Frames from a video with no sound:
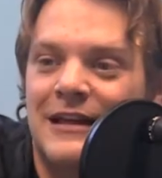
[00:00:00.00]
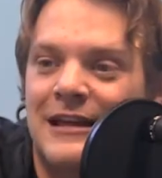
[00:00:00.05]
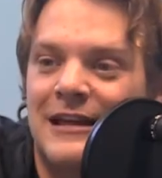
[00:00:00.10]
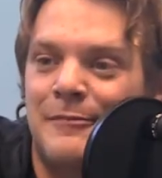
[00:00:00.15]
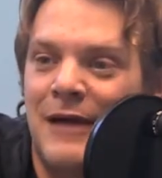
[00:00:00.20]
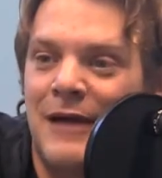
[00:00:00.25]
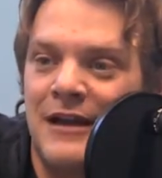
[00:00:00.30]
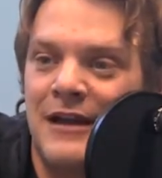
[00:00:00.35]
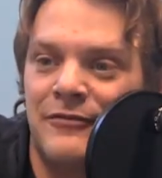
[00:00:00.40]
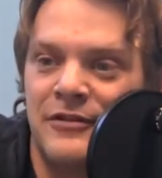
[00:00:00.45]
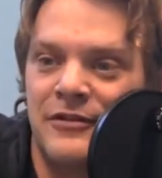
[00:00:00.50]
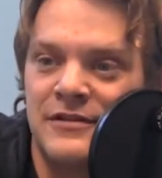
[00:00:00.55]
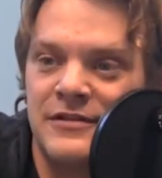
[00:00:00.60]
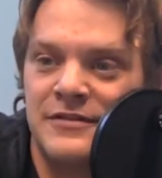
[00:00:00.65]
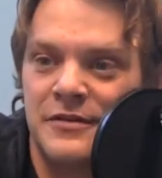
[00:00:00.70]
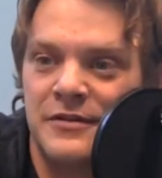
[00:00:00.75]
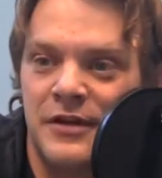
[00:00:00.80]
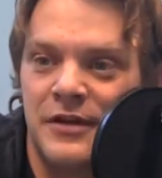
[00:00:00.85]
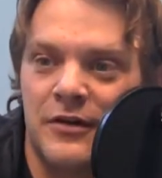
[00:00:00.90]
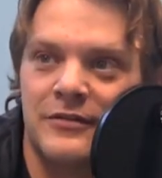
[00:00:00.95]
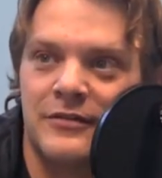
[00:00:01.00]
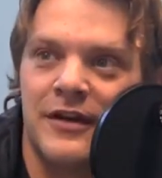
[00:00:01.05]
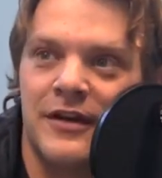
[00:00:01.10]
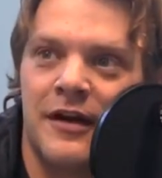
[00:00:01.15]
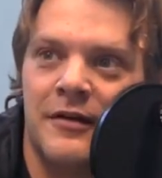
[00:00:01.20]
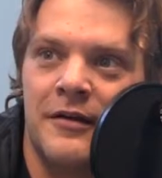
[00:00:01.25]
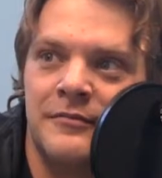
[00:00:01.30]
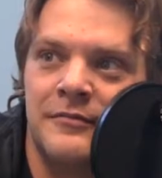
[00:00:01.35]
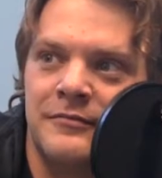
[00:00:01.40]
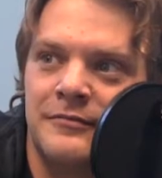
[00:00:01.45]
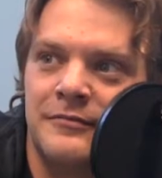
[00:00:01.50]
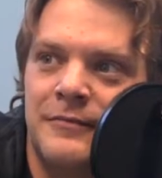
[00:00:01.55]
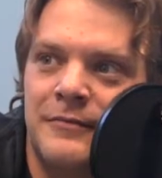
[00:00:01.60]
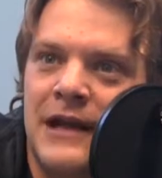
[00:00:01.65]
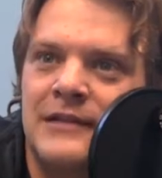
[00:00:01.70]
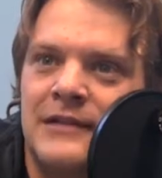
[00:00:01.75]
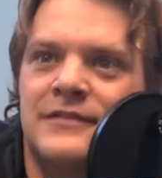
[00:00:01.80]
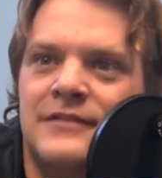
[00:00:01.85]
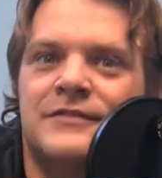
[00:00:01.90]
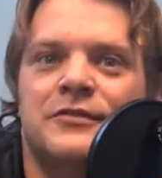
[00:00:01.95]
He paid for the studio time,
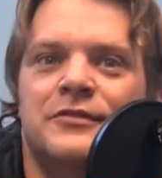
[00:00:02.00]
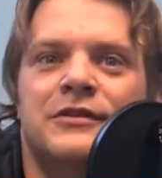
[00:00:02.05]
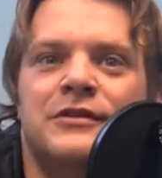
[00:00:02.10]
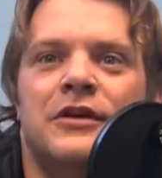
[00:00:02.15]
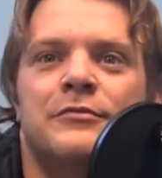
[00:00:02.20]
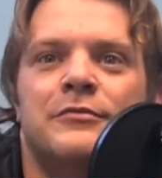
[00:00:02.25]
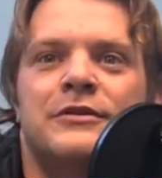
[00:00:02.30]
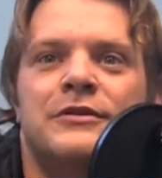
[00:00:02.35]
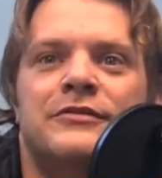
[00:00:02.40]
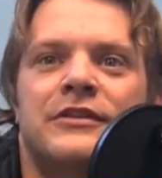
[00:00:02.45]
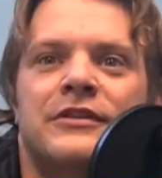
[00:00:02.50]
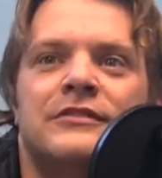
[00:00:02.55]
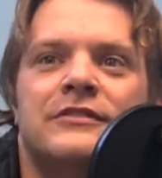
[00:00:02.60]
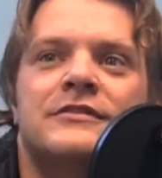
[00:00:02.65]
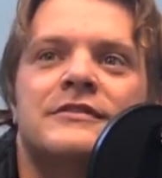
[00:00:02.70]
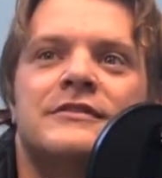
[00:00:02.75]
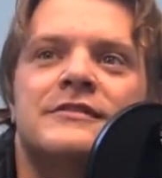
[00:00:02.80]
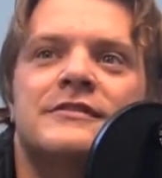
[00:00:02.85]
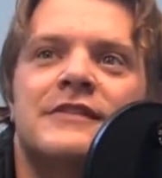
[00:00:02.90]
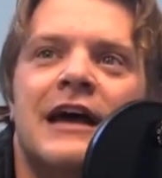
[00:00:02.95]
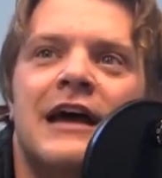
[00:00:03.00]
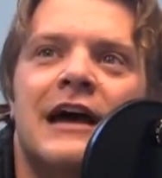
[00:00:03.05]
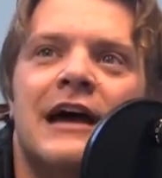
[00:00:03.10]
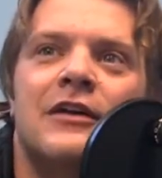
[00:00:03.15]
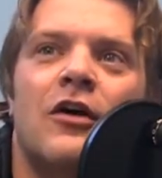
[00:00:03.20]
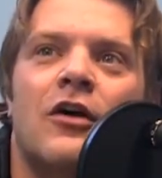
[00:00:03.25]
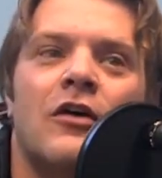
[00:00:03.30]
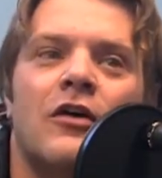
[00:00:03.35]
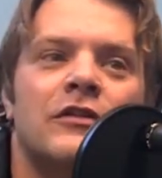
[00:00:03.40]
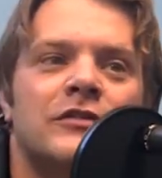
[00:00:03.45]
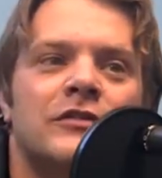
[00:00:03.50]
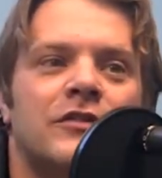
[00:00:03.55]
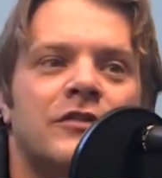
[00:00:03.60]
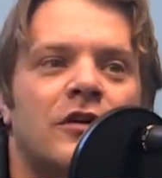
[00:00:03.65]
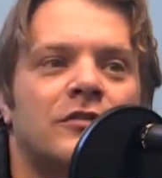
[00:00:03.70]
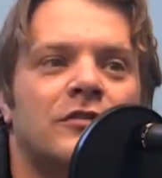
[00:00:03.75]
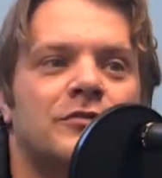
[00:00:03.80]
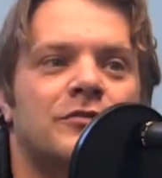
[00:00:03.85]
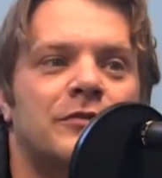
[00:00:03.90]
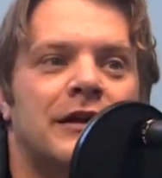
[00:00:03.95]
paid the studio musicians, had all the
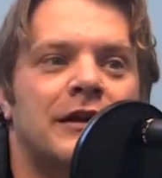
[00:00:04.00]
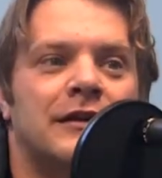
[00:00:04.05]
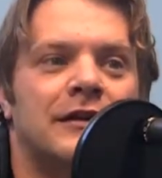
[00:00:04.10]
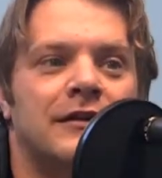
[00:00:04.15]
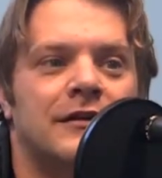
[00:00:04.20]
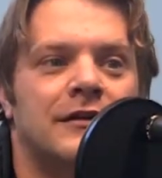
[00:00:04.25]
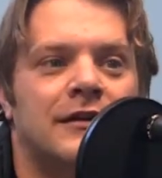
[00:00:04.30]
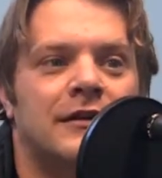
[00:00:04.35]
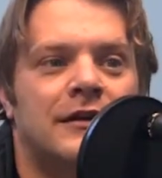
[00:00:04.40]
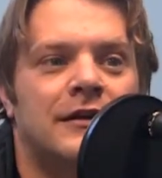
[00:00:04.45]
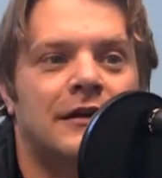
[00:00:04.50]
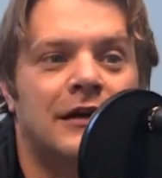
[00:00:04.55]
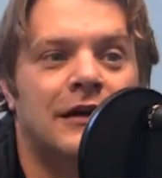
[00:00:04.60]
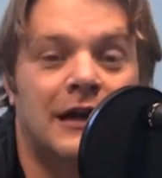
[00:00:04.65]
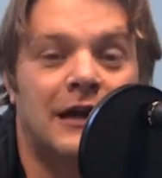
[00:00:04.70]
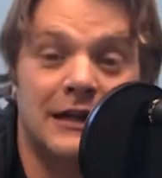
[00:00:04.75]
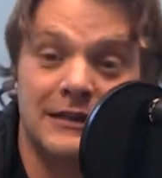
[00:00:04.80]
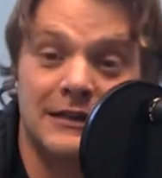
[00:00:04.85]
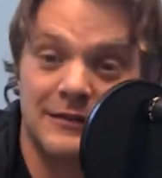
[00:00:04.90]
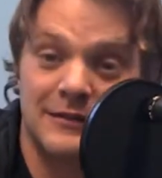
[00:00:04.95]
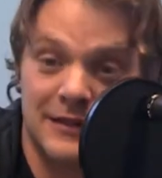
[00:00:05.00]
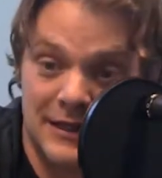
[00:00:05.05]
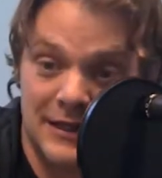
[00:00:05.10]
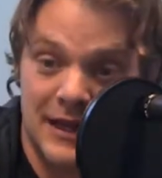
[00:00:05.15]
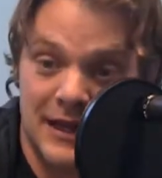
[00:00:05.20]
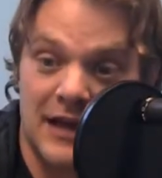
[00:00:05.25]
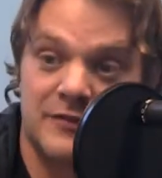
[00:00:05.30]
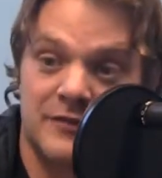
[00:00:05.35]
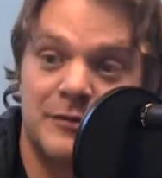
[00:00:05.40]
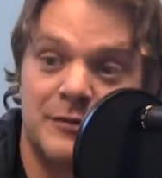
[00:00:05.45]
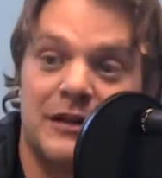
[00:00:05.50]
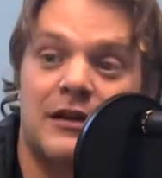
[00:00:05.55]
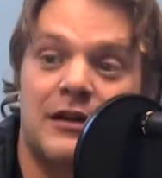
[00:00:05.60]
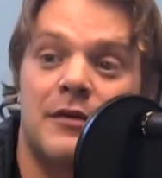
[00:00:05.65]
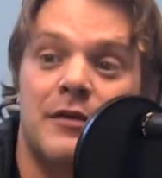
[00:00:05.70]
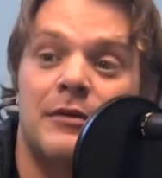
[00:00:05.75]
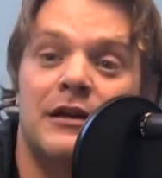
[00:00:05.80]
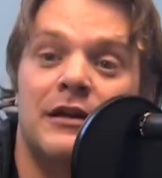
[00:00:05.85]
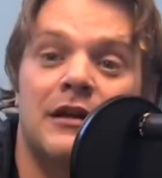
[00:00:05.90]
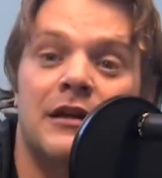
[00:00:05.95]
songs written, and he asked me to
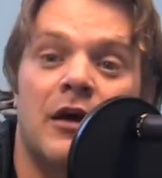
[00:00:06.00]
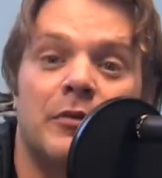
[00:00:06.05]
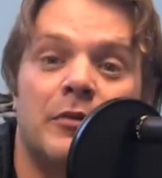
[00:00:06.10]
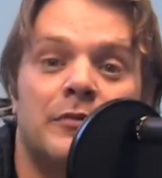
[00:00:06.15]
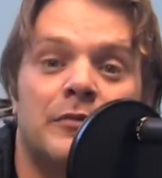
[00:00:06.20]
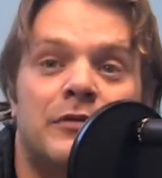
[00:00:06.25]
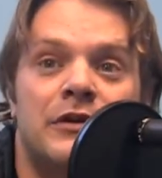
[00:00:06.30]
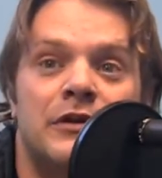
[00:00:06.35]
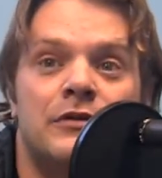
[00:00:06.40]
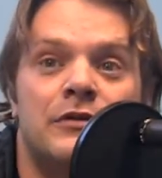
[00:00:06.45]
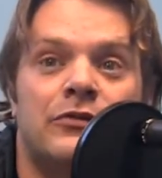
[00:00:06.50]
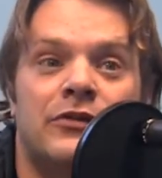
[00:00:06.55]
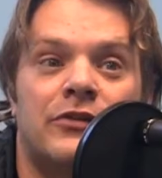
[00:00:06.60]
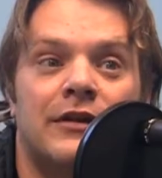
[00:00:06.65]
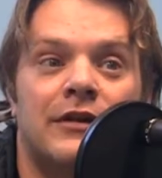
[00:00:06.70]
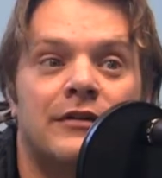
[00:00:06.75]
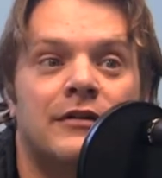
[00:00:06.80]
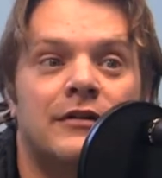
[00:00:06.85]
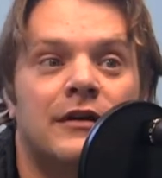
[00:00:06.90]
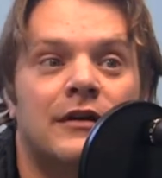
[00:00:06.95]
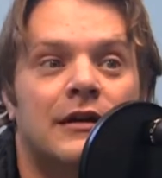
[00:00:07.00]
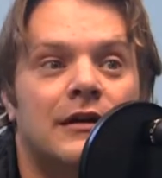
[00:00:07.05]
come in and help him produce it.